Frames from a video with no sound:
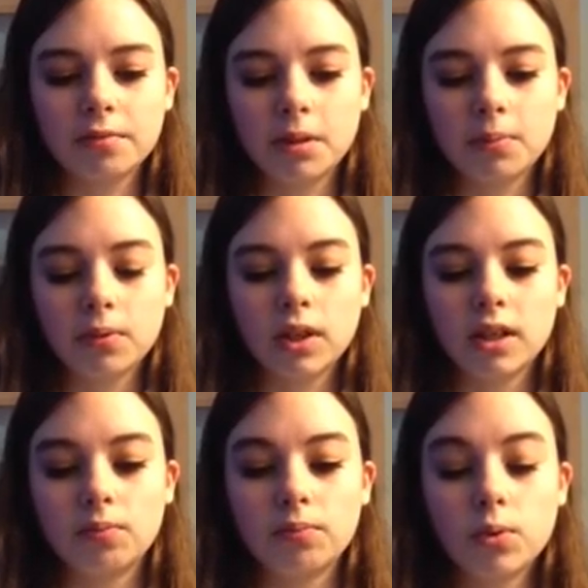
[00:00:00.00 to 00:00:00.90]
of people
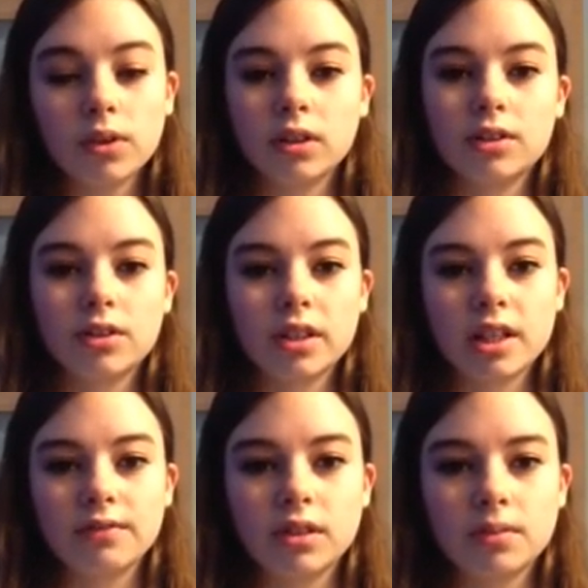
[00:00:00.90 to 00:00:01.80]
in poor countries
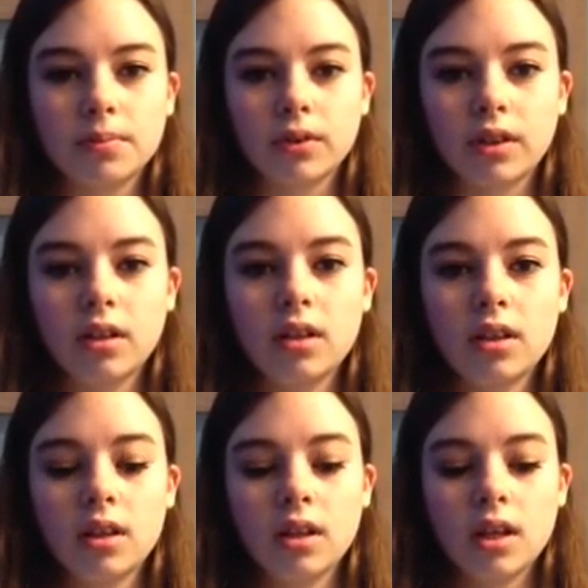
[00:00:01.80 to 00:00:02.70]
have disability,
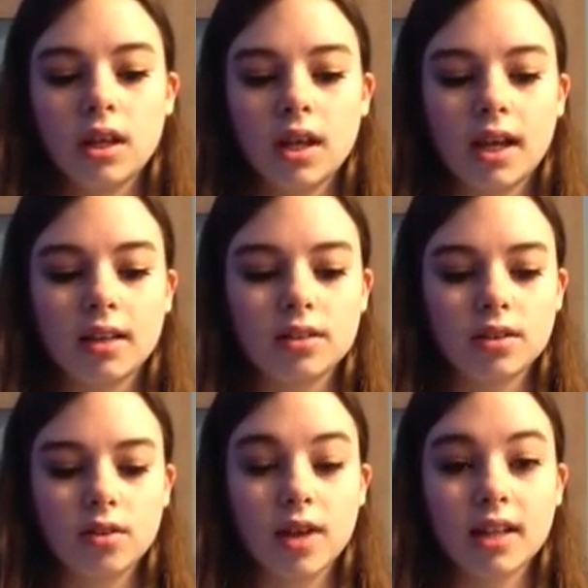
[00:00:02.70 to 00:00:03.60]
and
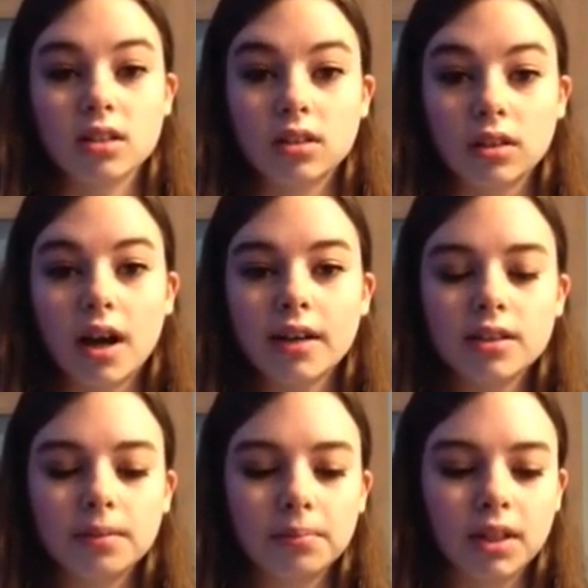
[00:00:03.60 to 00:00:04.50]
so that's a
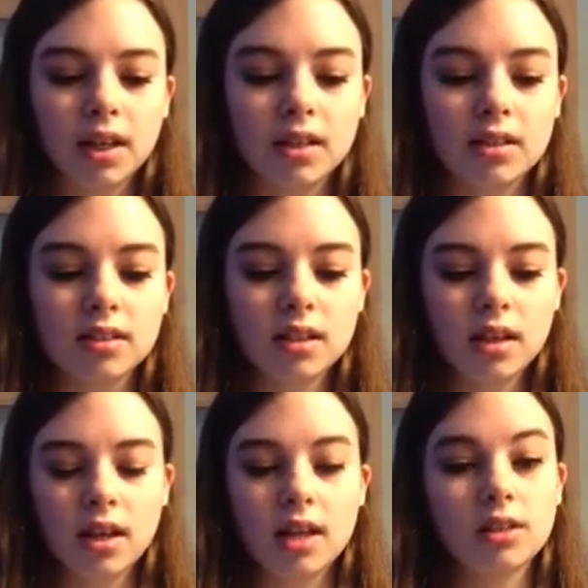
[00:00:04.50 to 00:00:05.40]
lot
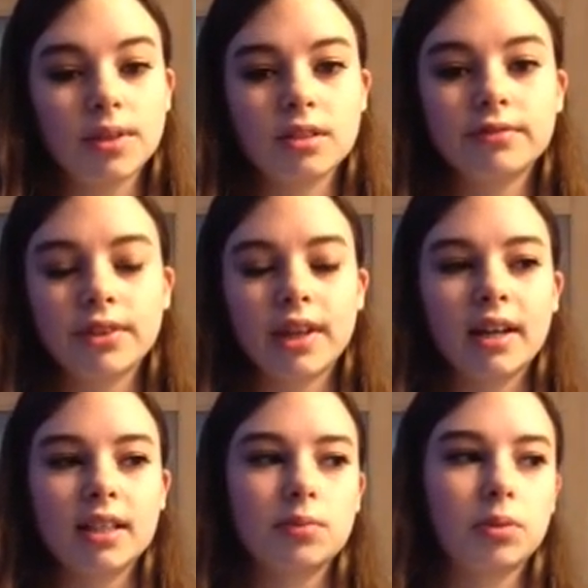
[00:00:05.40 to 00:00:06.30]
and the reason for
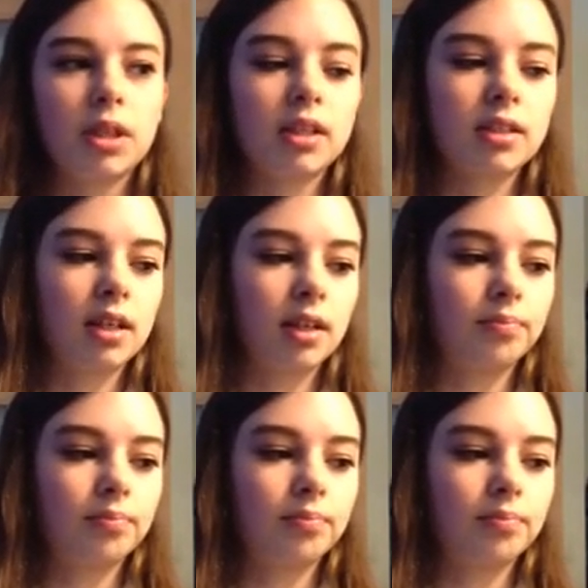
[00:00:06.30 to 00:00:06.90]
that is because